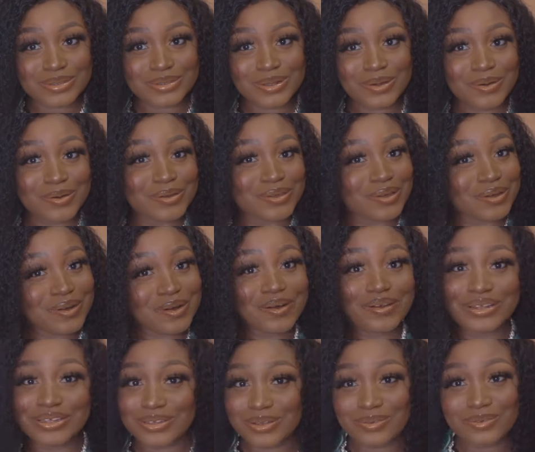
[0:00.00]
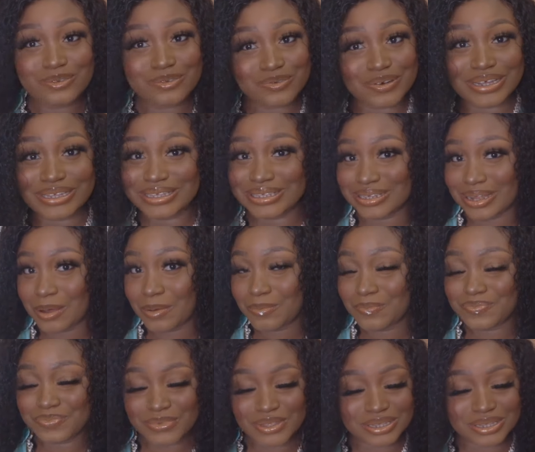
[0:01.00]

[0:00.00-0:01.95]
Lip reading: So your girl is all dressed up.